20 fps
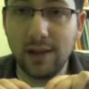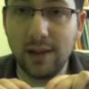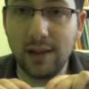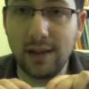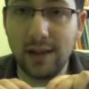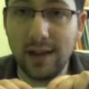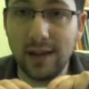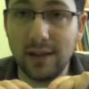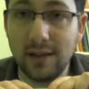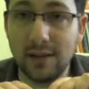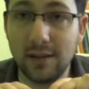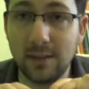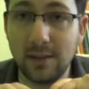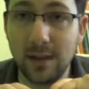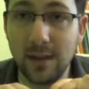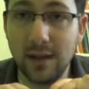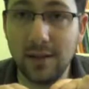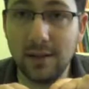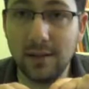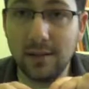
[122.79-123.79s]
getting the ace of
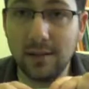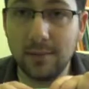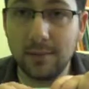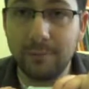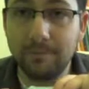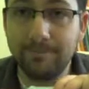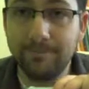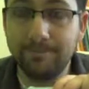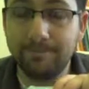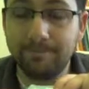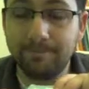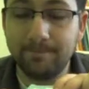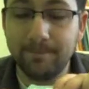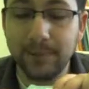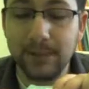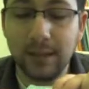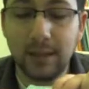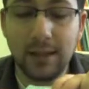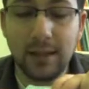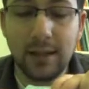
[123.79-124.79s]
spades.
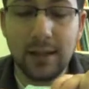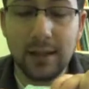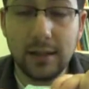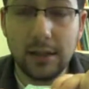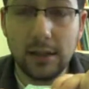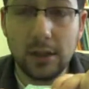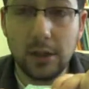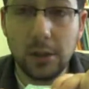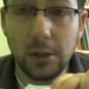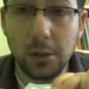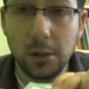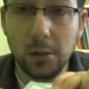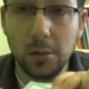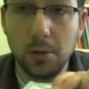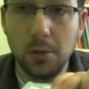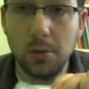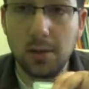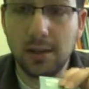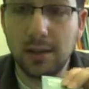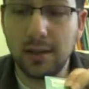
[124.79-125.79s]
Let's
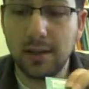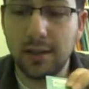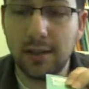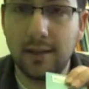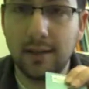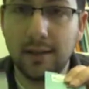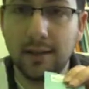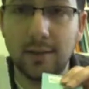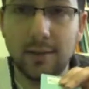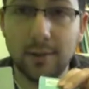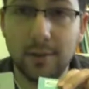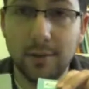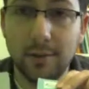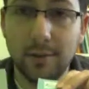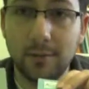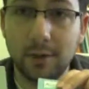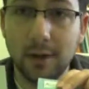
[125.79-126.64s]
choose this one.